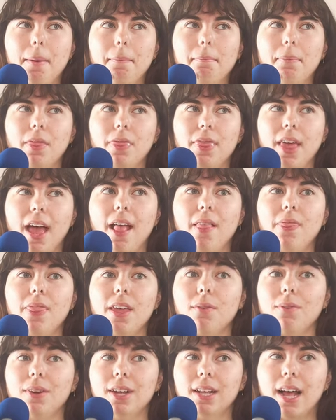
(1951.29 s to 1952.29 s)
But then
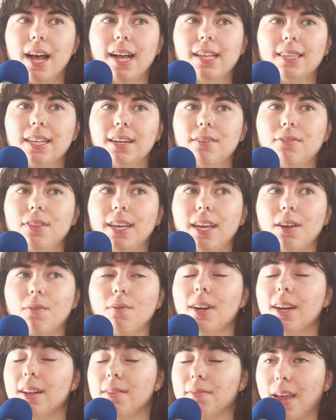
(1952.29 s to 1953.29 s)
they realize that if they get
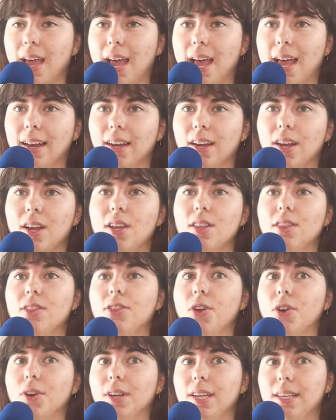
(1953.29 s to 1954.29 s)
rid of Anne,
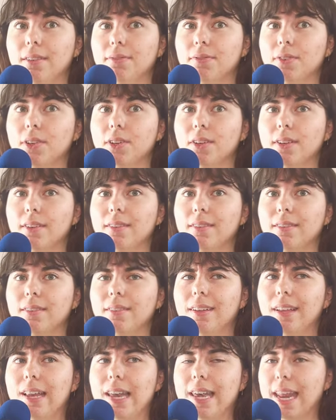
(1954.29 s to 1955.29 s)
their evil
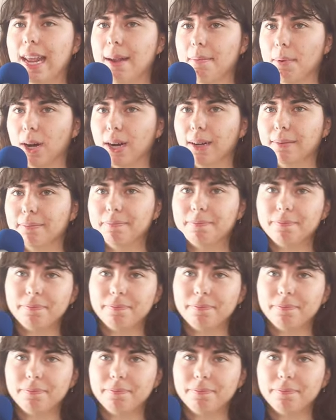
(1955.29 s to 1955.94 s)
neighbor